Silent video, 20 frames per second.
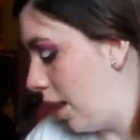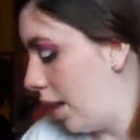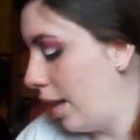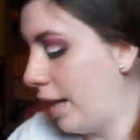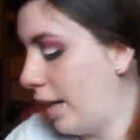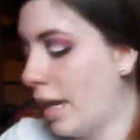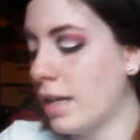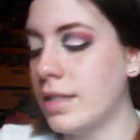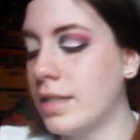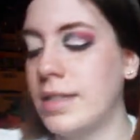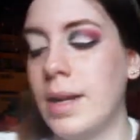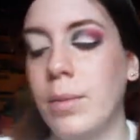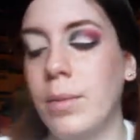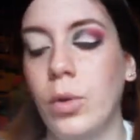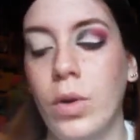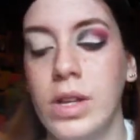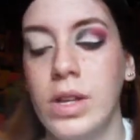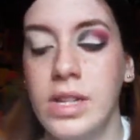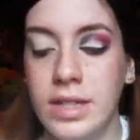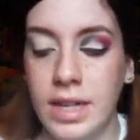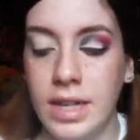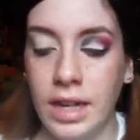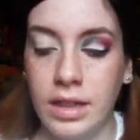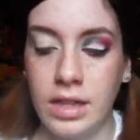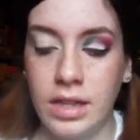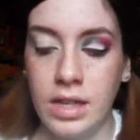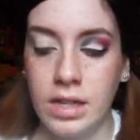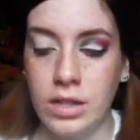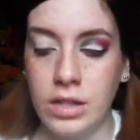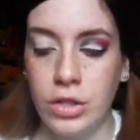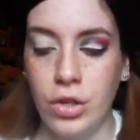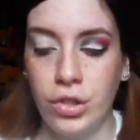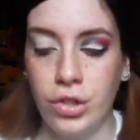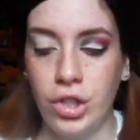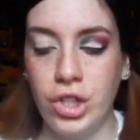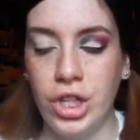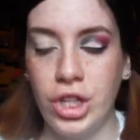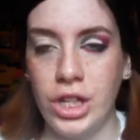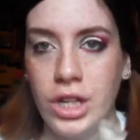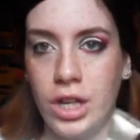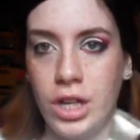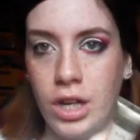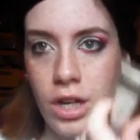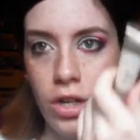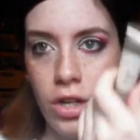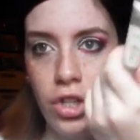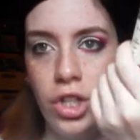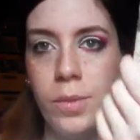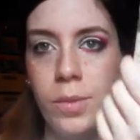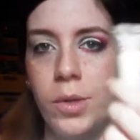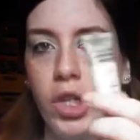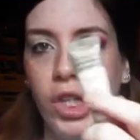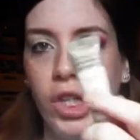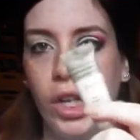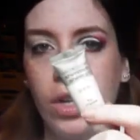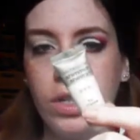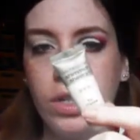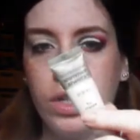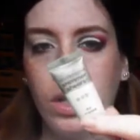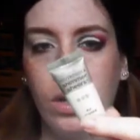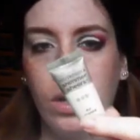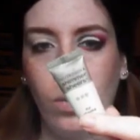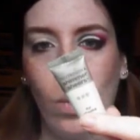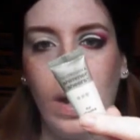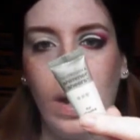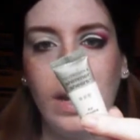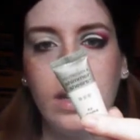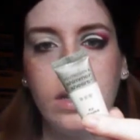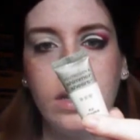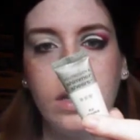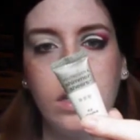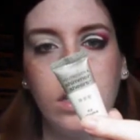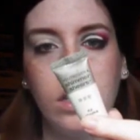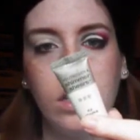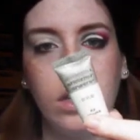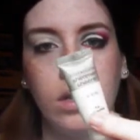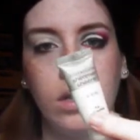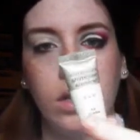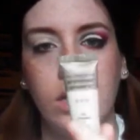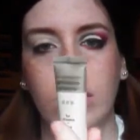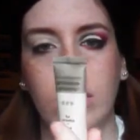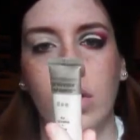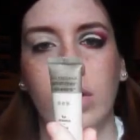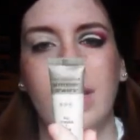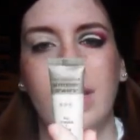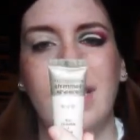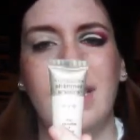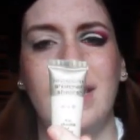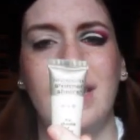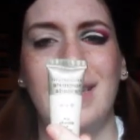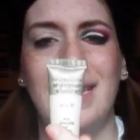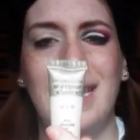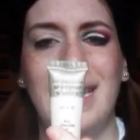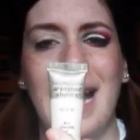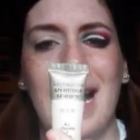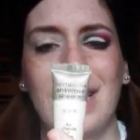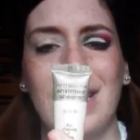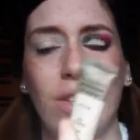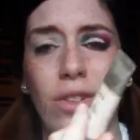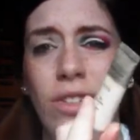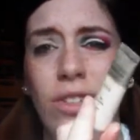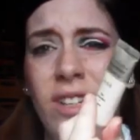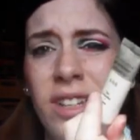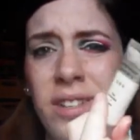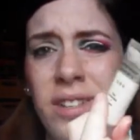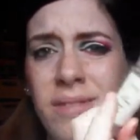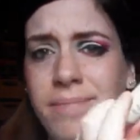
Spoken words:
Next, I'm going to take this Neutrogena Shimmer Shears in white. It's called Dazzled.